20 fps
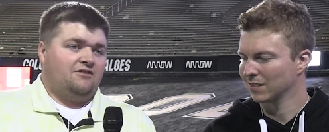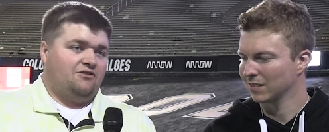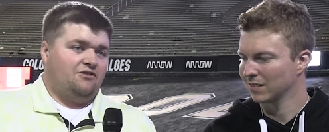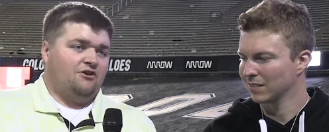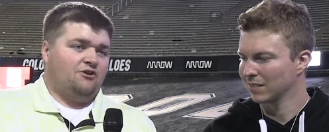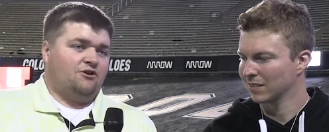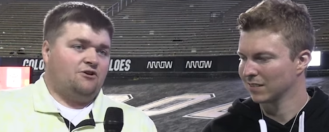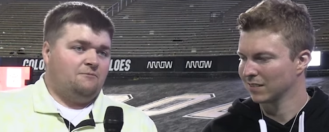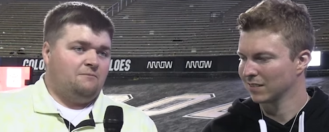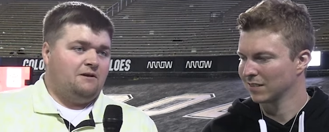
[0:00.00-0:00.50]

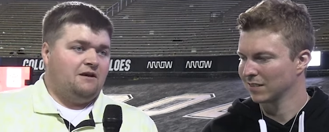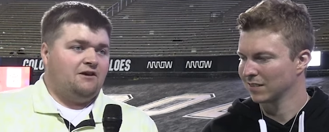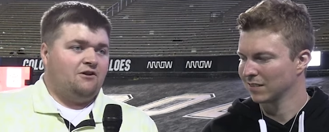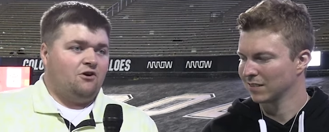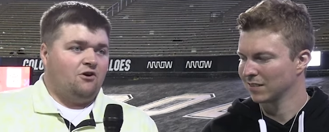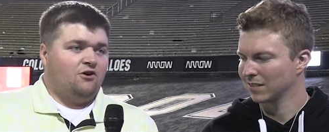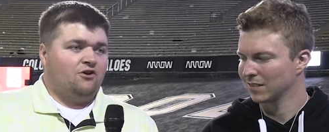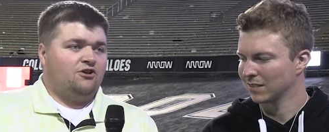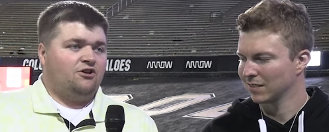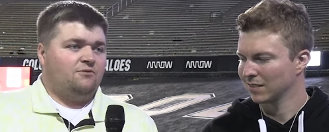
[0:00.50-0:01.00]
Speaker 1: There could be an
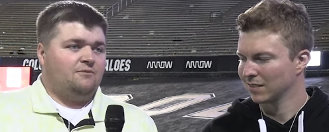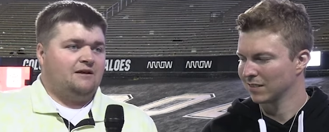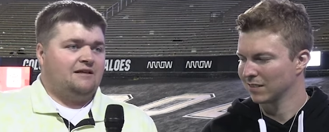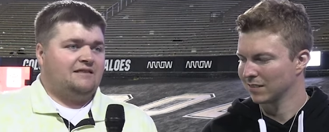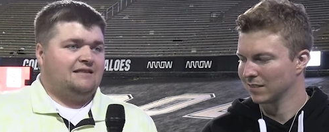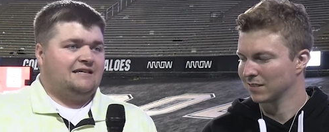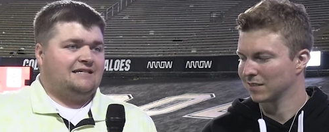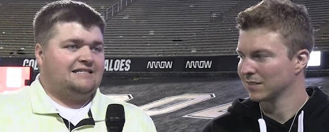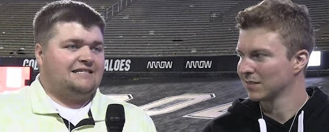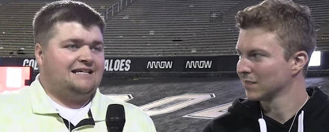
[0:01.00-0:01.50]

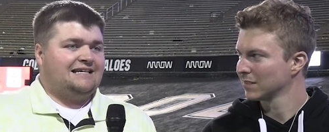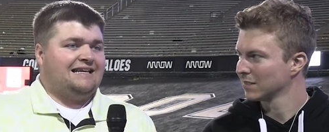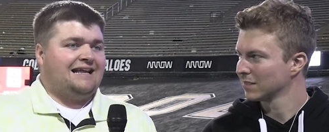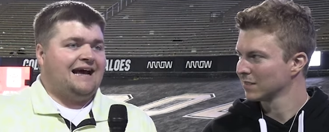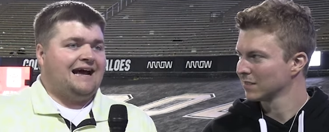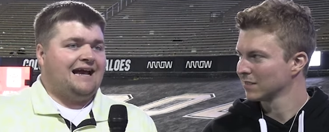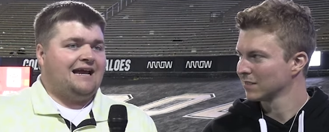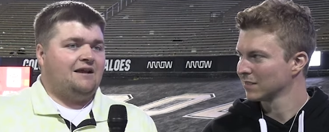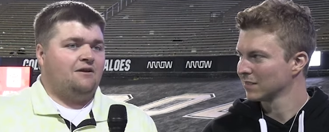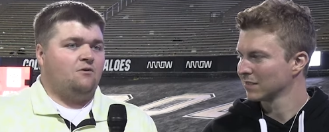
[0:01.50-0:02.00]
argument that
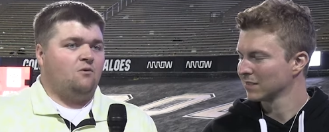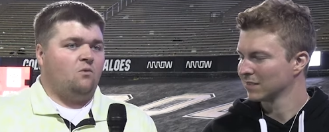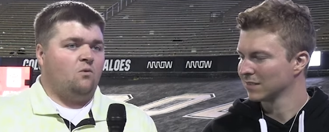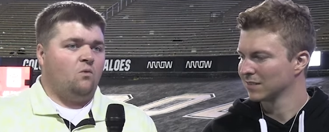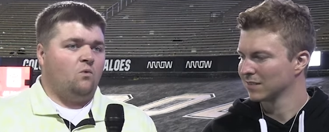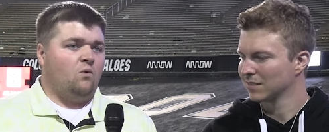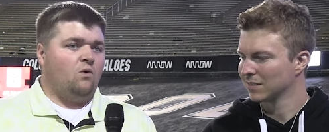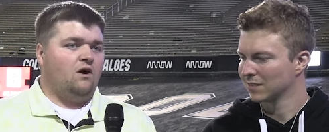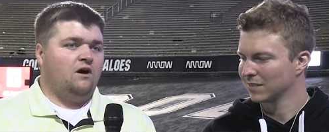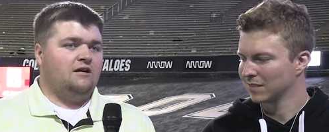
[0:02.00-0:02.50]
tonight
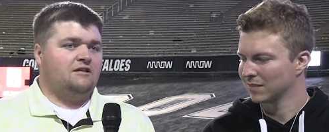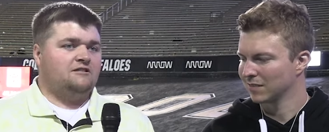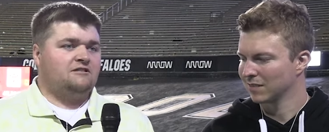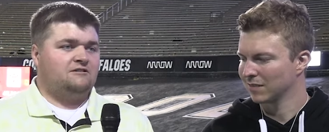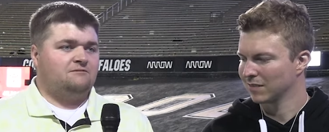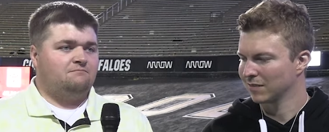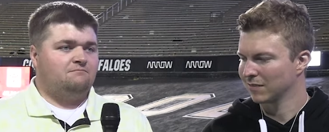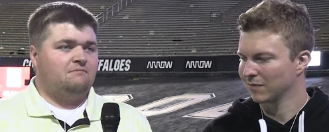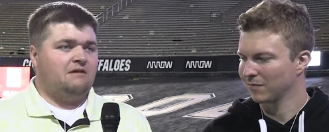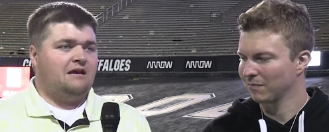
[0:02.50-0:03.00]

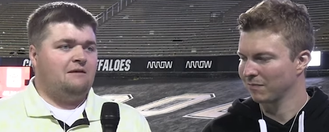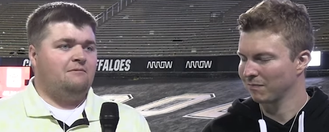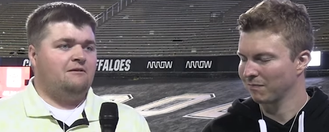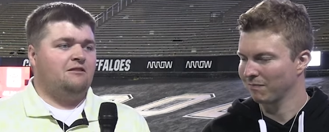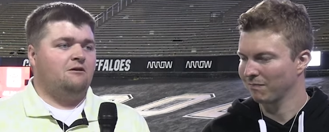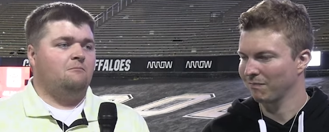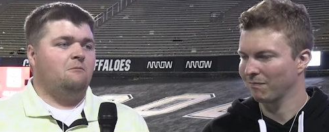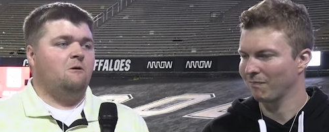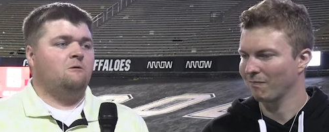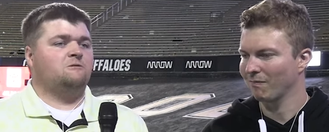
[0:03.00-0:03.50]
was maybe
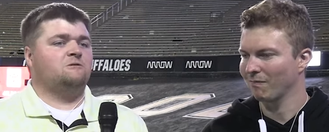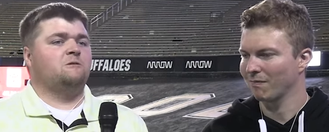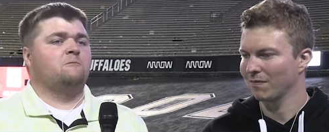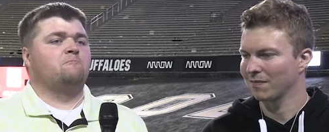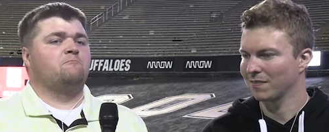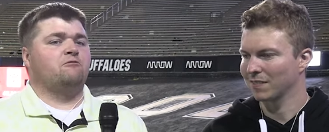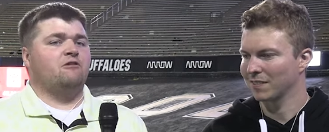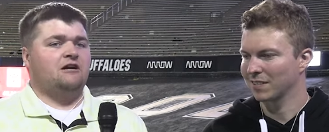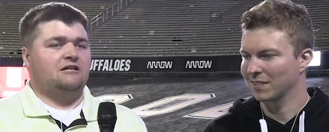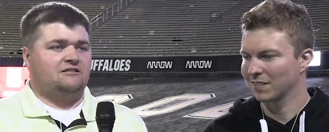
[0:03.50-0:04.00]
the most
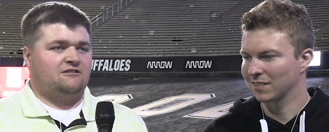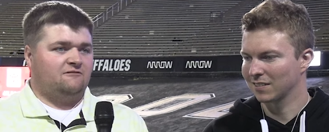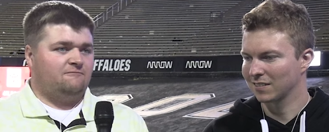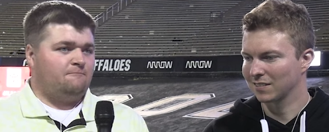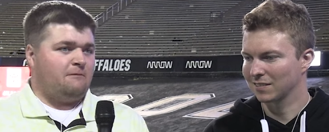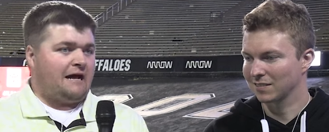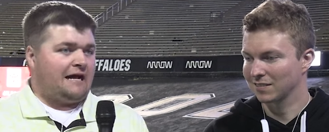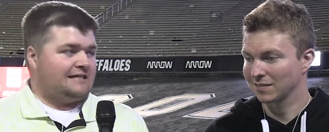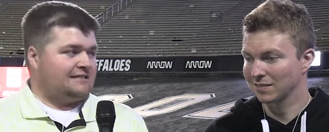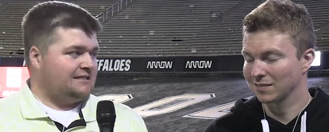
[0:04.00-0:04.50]

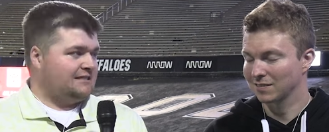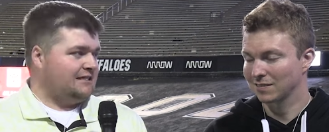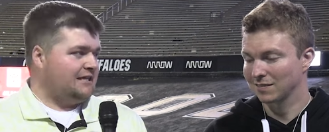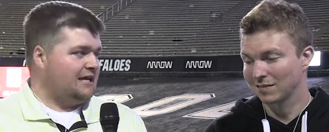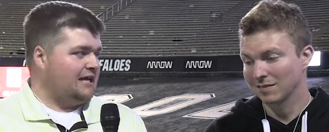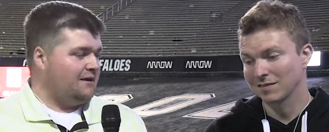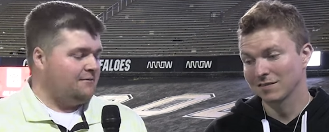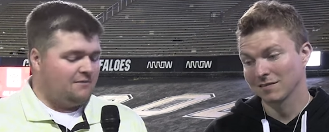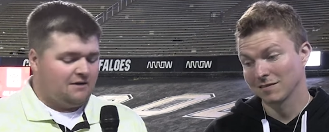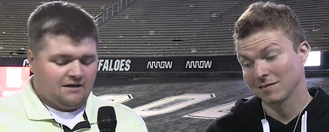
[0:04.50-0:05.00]
impressive passing
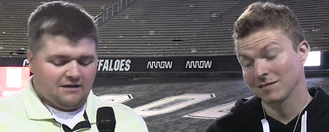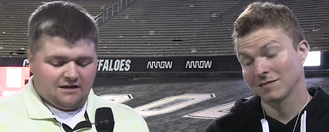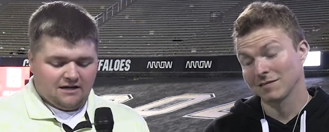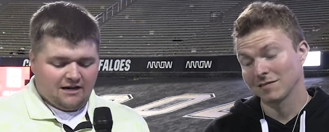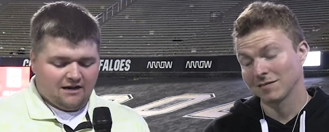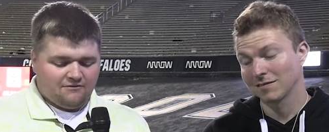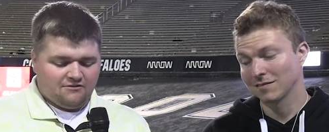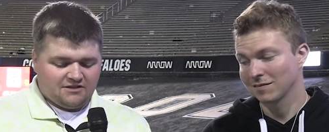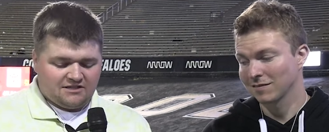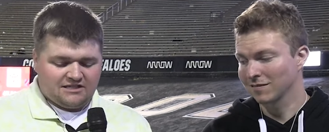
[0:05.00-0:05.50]
game
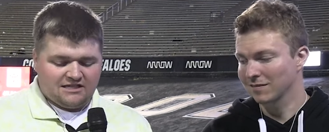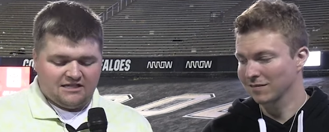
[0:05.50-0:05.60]
of the